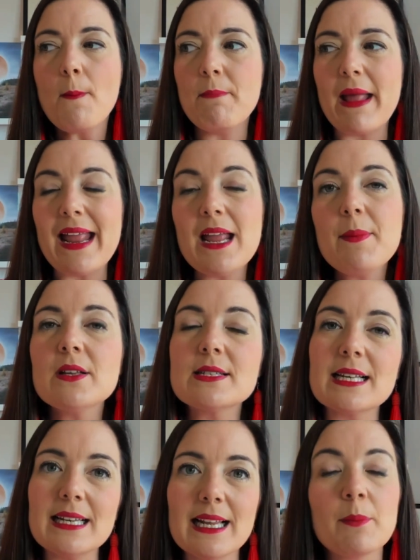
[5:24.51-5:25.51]
maybe there's
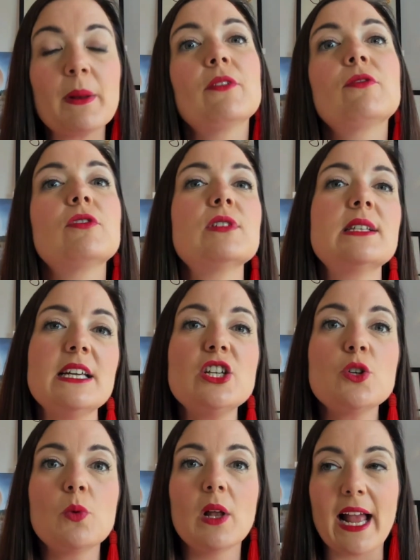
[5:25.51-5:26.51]
a little bit of
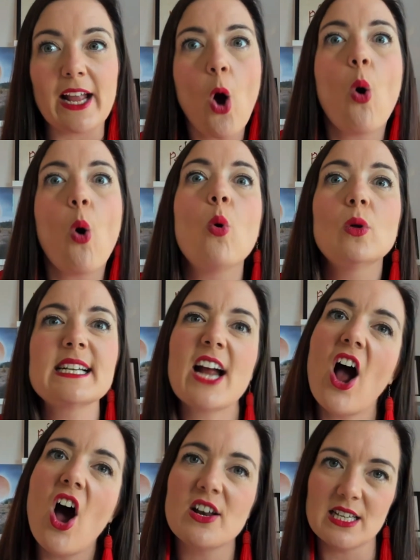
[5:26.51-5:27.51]
residual like holding
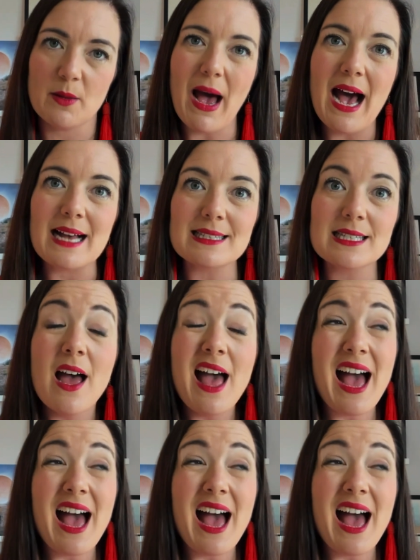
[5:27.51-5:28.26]
on to the past.